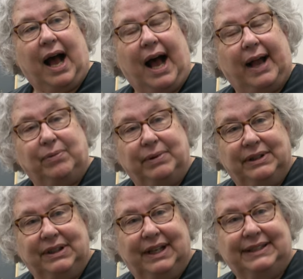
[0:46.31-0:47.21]
I
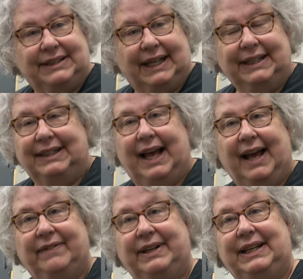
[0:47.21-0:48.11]
realized I didn't
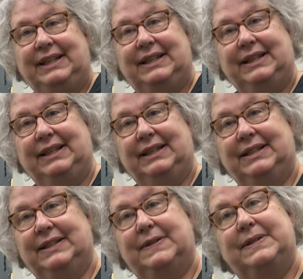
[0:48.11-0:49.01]
have
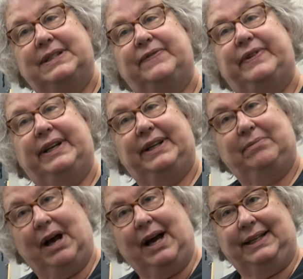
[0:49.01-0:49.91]
anything specific in
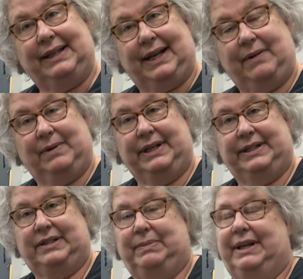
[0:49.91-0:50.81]
mind that I
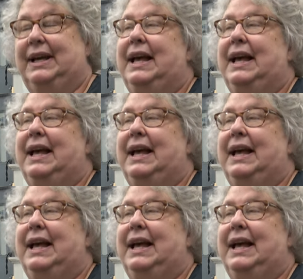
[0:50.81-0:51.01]
wanted to be,